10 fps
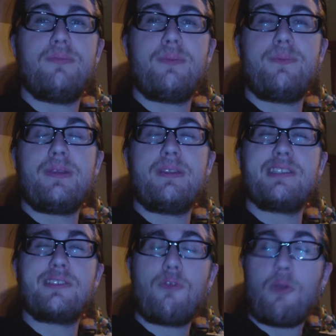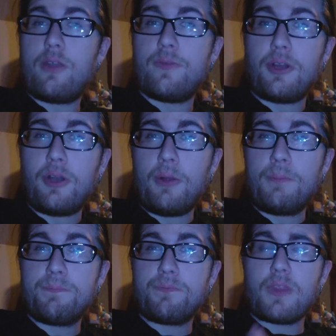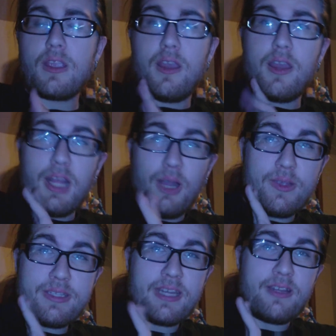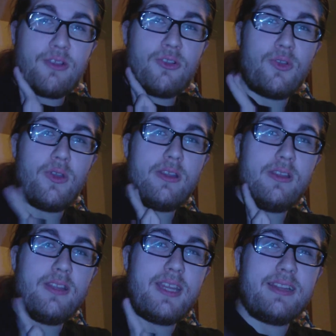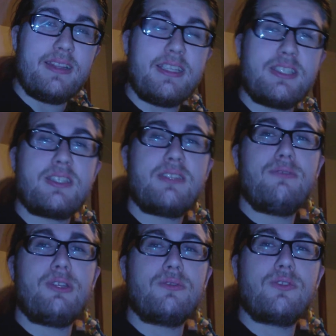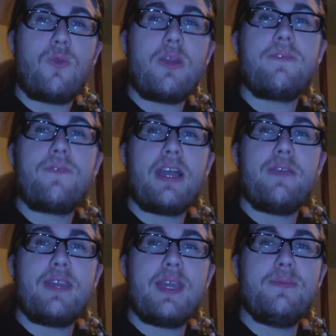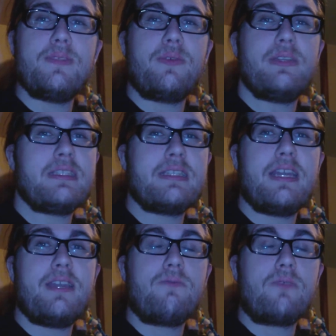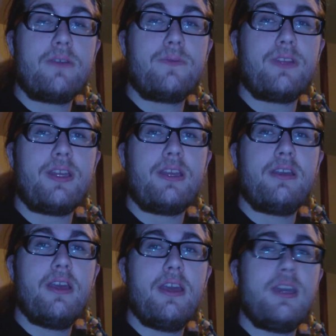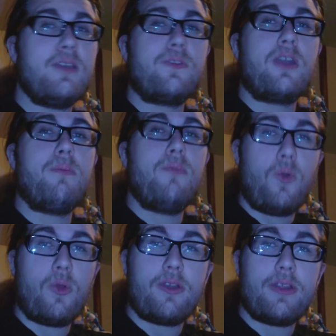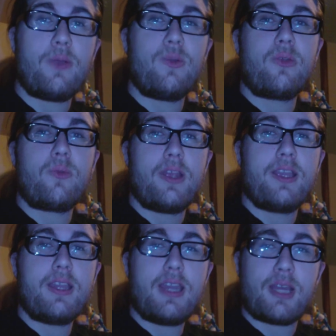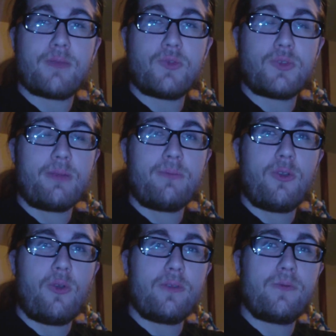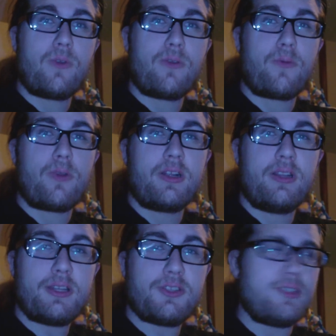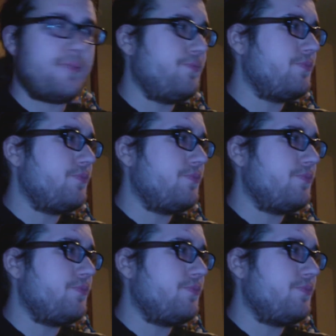But in this core of it all, always had a good, at least 25 games, I would say, roughly, if not more, that were great games, which I'm going for a collection.